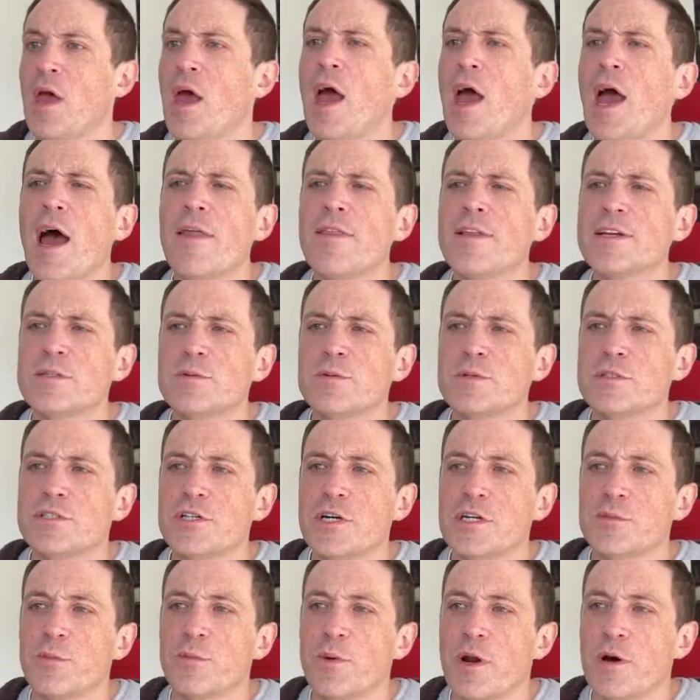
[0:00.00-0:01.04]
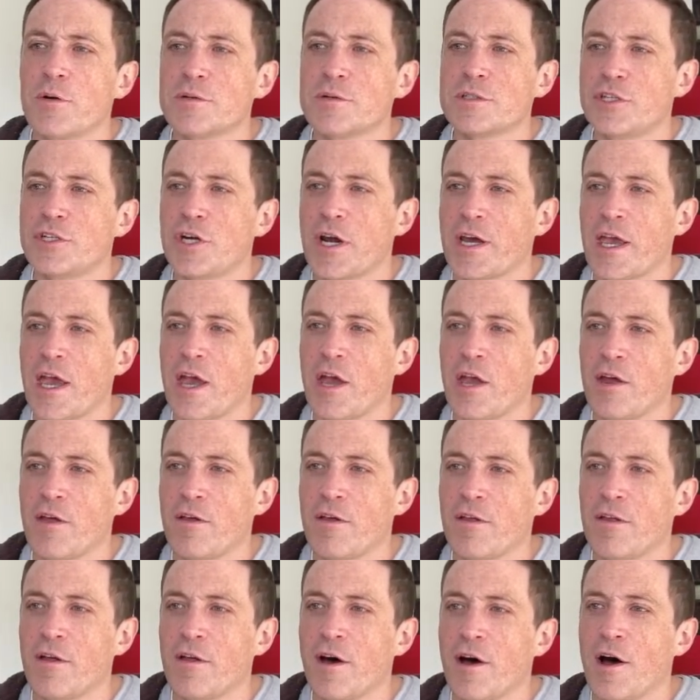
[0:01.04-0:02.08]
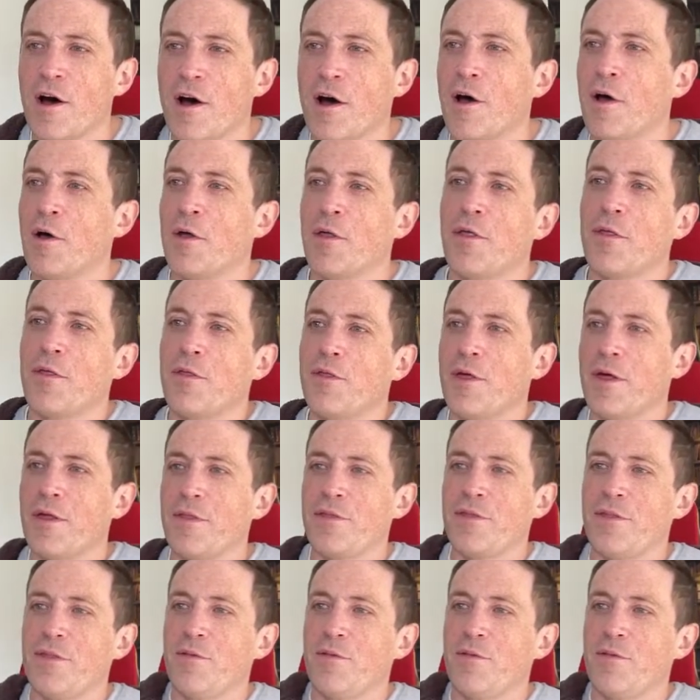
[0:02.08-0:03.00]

And this was just when I was checking that